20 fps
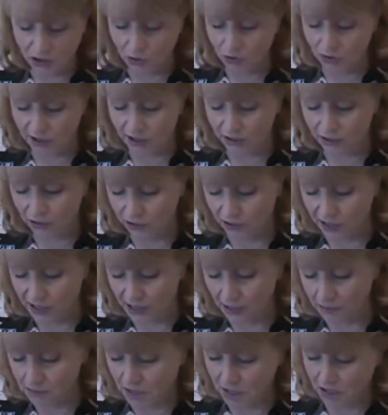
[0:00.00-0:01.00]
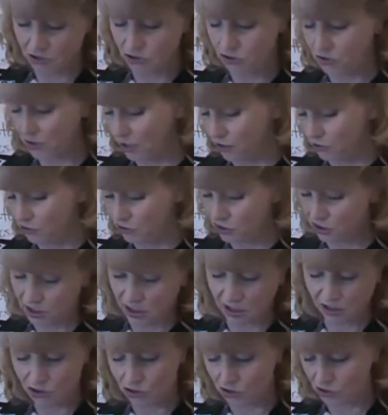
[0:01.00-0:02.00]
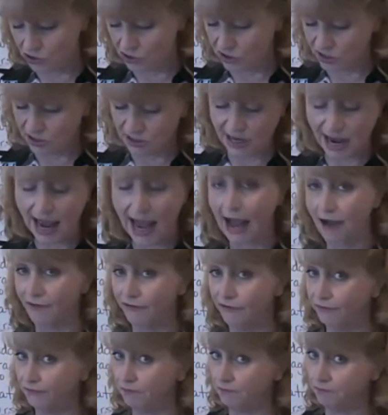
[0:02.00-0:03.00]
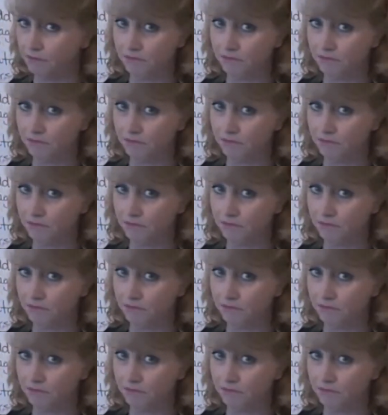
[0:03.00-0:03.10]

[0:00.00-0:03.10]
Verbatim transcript: and you were including administrators, teachers, staff,